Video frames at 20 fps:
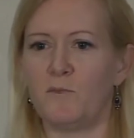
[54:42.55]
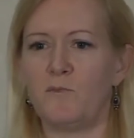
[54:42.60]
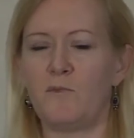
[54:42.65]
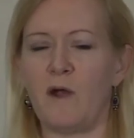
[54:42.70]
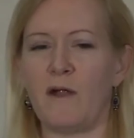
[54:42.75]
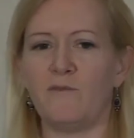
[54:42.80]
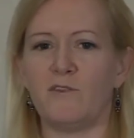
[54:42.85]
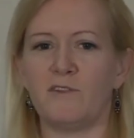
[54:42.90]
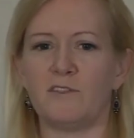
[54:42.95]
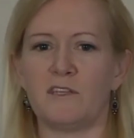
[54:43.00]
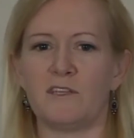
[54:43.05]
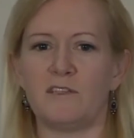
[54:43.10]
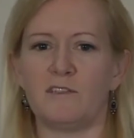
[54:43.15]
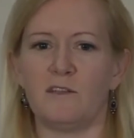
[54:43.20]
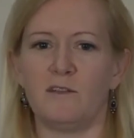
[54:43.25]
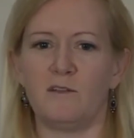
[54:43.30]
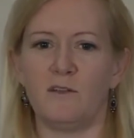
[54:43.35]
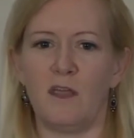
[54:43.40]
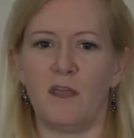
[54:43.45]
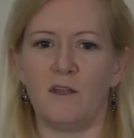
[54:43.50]
preferences
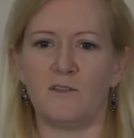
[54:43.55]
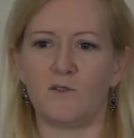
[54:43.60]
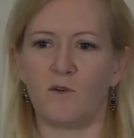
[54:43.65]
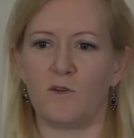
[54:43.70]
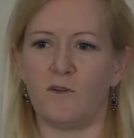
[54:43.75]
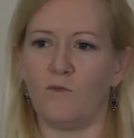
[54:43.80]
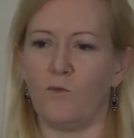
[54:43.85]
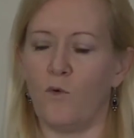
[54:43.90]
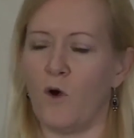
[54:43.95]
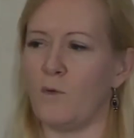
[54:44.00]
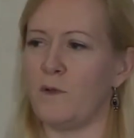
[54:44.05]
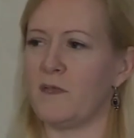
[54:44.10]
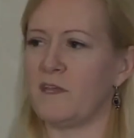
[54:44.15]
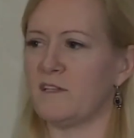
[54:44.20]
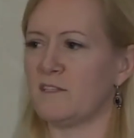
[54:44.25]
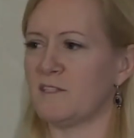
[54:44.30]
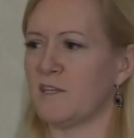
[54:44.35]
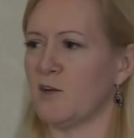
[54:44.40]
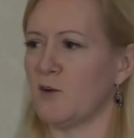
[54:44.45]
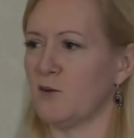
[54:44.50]
and sort of what we
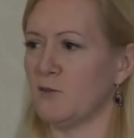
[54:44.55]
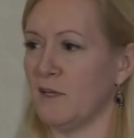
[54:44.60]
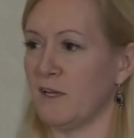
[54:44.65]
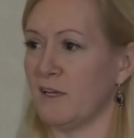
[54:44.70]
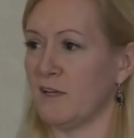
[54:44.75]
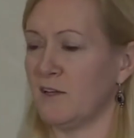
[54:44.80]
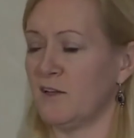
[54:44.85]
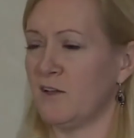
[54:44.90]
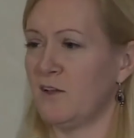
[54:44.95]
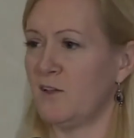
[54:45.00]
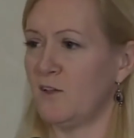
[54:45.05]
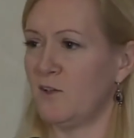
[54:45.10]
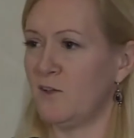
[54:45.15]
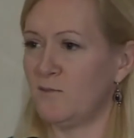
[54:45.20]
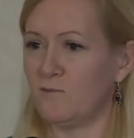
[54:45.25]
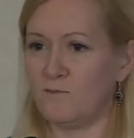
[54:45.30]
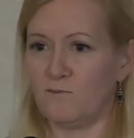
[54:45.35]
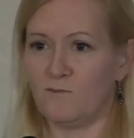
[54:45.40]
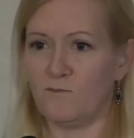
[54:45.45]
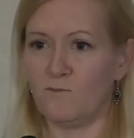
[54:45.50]
consider like
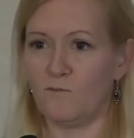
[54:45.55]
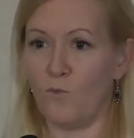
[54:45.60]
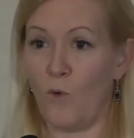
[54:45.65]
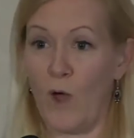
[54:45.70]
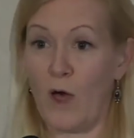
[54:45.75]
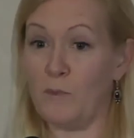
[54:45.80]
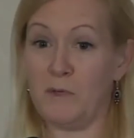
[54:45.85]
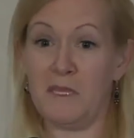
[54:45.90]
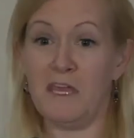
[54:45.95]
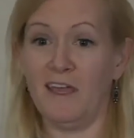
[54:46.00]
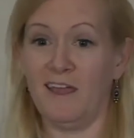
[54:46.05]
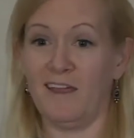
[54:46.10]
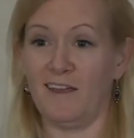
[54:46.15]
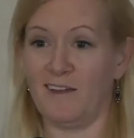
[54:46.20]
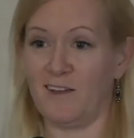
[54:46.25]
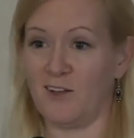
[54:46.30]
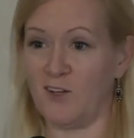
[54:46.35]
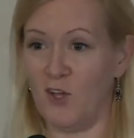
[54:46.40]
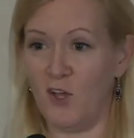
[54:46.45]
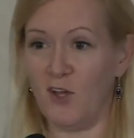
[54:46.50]
well-being
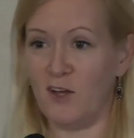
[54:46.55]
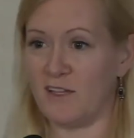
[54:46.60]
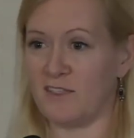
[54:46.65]
and good.